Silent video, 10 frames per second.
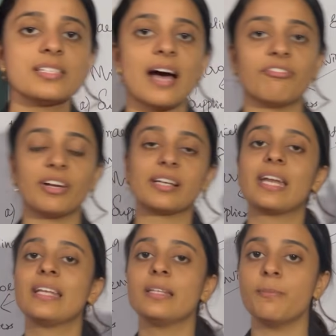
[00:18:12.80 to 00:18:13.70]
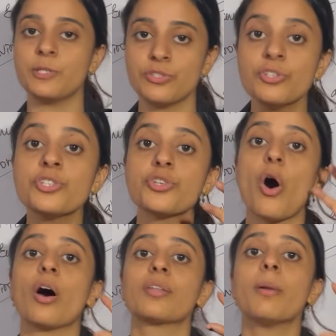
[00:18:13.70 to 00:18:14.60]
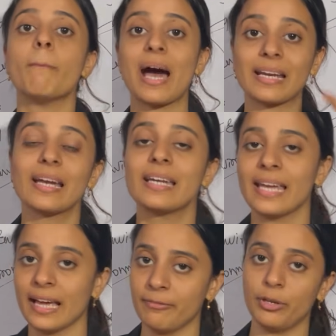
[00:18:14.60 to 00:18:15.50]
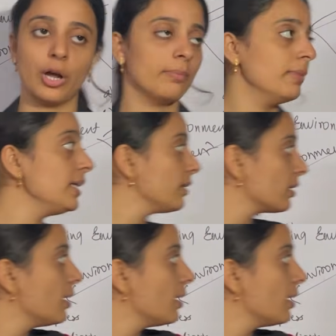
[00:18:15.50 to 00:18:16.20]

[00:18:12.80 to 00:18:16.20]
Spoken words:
affecting the business or the marketing environment.